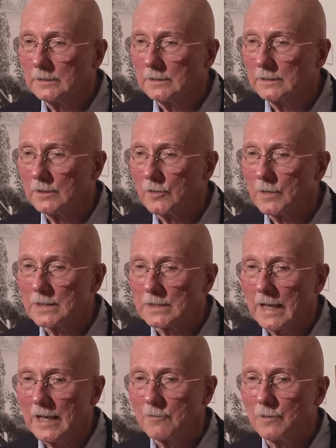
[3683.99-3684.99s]
in the U S
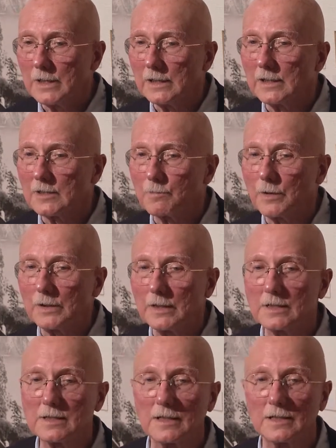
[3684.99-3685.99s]
A, we
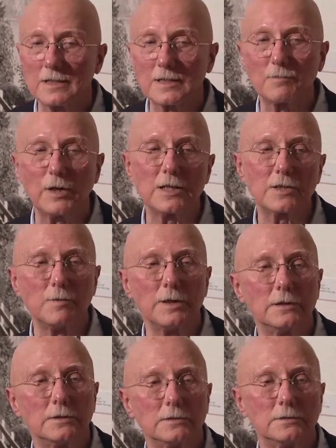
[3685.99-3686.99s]
experienced a displacement